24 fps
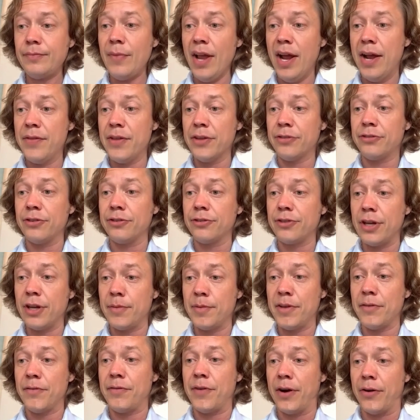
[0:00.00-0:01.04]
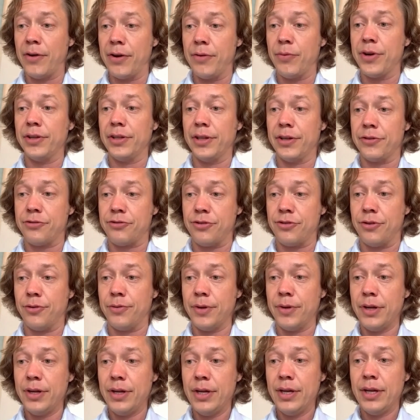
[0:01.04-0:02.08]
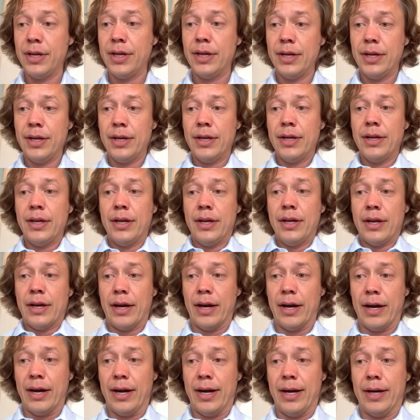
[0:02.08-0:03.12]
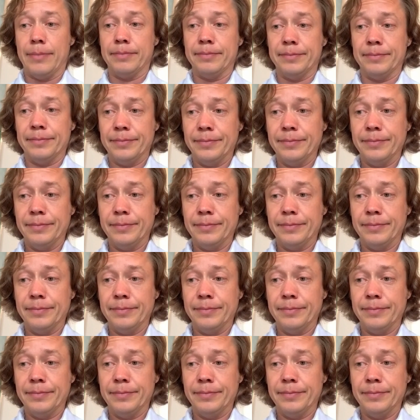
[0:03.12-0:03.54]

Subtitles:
And this is going to be a very real issue. And